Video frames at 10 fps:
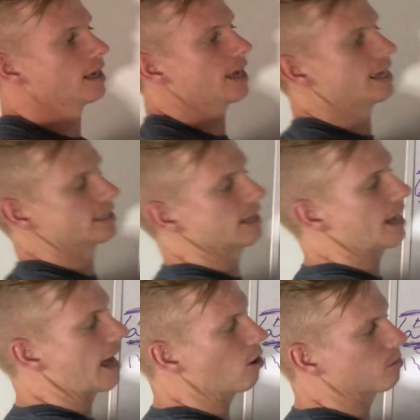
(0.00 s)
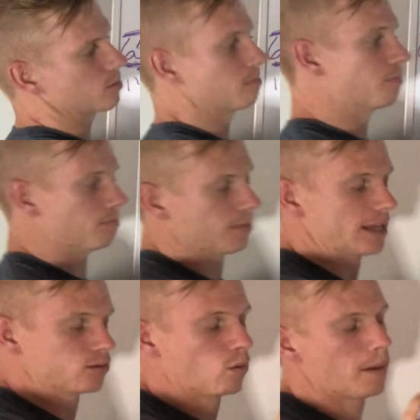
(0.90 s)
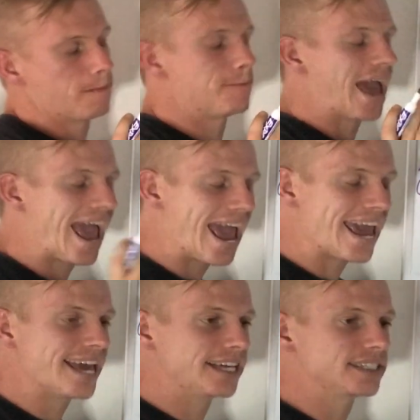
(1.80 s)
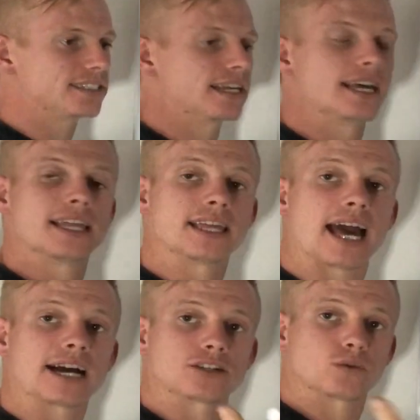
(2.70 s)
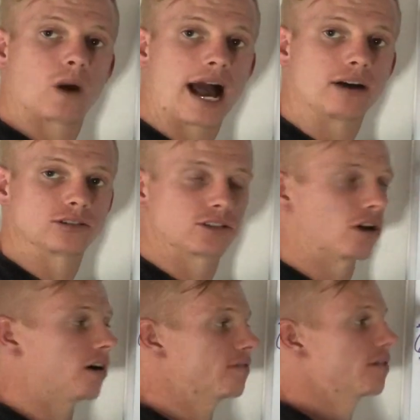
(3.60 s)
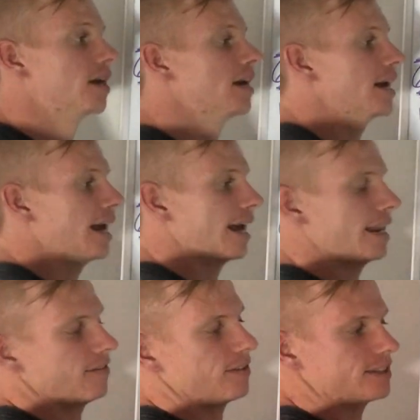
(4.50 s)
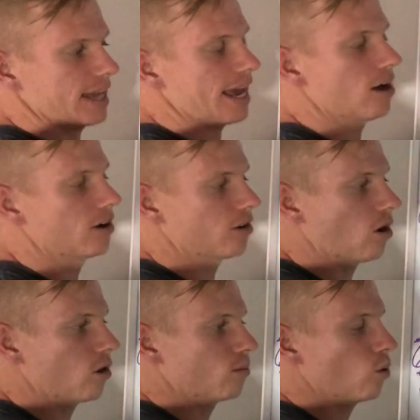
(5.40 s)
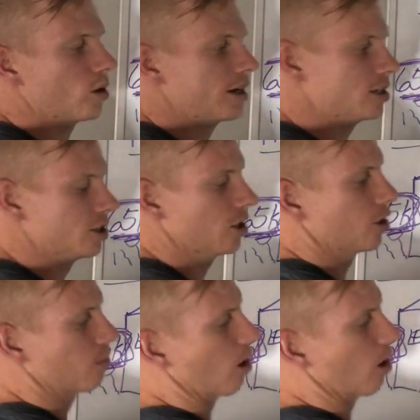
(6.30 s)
is it helps, that's what pays the actual house off. And if it's $800 mortgage, you're